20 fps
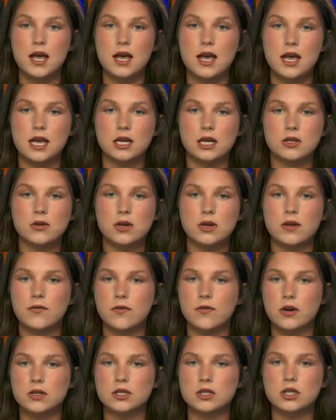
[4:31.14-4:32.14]
including
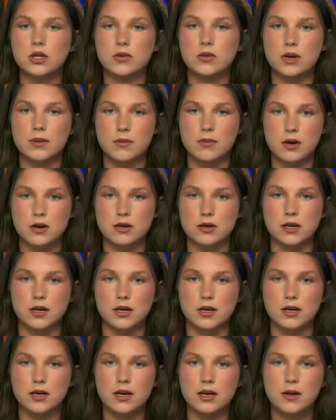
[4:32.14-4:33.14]
first-degree
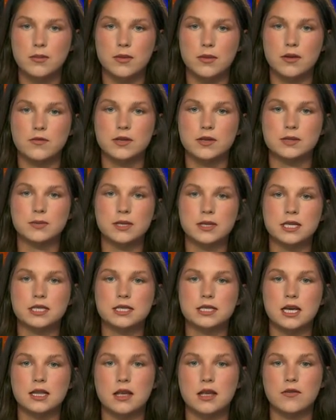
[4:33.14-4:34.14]
murder. Memphis police
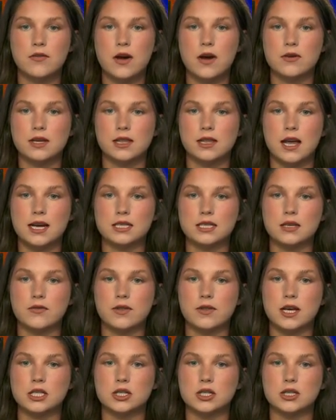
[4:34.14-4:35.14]
say they found Eliza
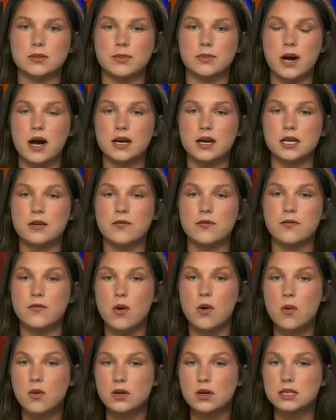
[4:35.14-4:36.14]
Fletcher's body
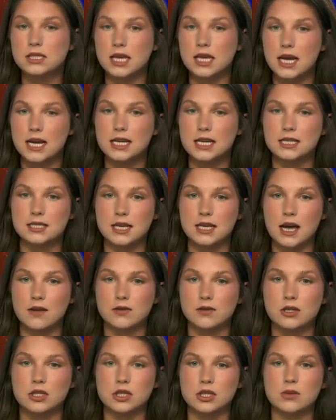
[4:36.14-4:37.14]
4 days
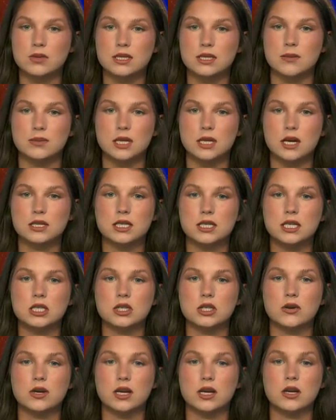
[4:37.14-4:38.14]
after she was abducted
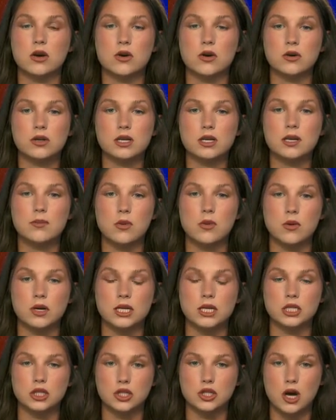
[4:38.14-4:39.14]
during an early
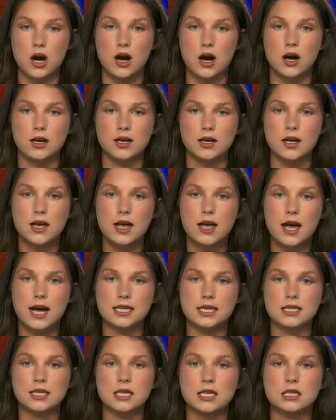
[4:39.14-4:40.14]
morning jog.
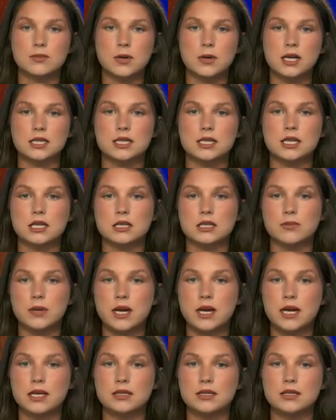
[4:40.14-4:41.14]
As Elise Preston
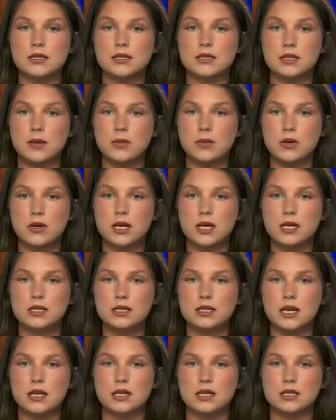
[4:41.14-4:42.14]
explains, some critics
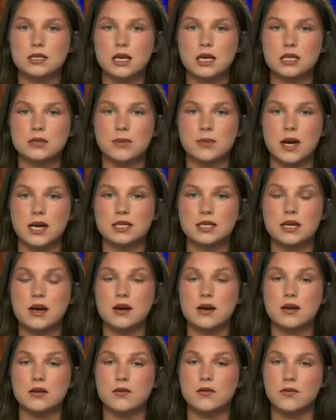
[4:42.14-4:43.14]
say the suspect, a
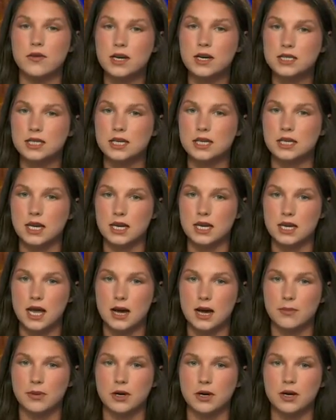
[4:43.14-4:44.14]
convicted
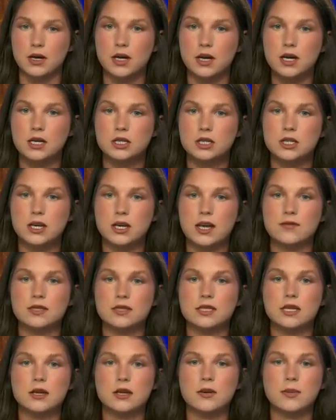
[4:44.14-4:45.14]
kidnapper, should have
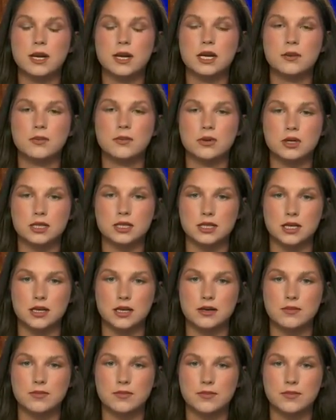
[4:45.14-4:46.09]
still been in prison.